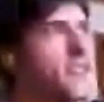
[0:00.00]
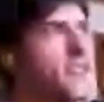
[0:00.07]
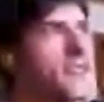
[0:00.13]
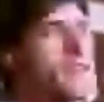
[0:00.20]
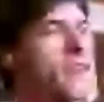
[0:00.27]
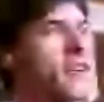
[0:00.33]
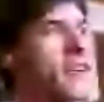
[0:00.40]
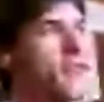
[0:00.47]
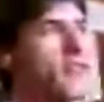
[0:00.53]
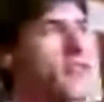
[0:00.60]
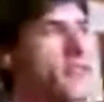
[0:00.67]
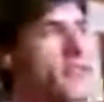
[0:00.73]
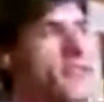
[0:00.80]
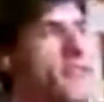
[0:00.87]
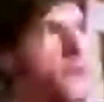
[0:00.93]
none of
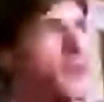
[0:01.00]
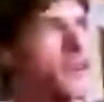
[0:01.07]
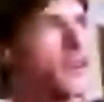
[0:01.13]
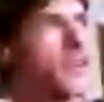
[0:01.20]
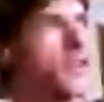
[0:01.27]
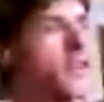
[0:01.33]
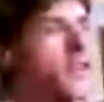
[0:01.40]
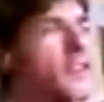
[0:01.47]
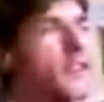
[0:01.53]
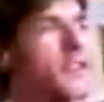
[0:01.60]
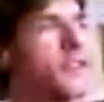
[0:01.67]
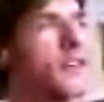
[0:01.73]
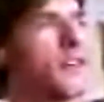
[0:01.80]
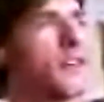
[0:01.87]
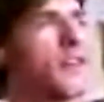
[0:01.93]
his real
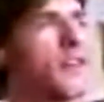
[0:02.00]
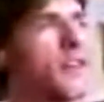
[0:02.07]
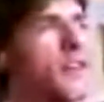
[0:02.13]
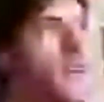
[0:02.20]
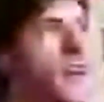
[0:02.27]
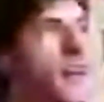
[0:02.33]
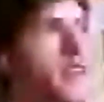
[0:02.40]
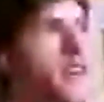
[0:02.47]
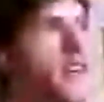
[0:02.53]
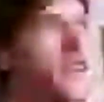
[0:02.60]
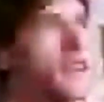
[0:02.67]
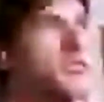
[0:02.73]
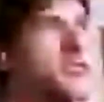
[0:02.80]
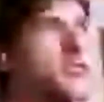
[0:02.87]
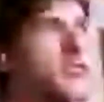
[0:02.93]

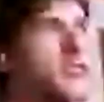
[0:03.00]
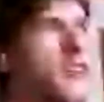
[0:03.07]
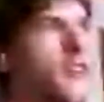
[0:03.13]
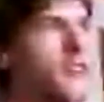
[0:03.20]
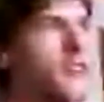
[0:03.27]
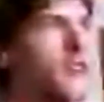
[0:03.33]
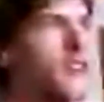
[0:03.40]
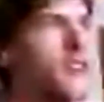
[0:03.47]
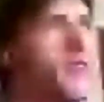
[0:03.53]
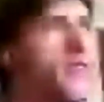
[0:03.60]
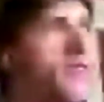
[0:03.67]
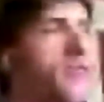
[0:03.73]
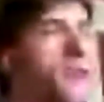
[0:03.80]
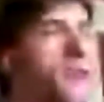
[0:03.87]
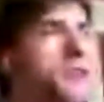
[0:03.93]
ideologies caught on.
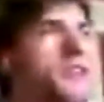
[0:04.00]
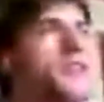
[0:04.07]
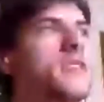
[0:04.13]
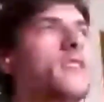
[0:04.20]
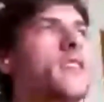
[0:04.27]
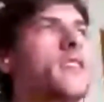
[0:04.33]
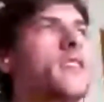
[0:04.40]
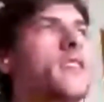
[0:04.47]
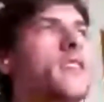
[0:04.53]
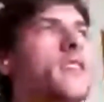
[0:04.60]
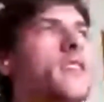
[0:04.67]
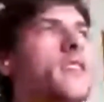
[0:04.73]
It wasn't until after his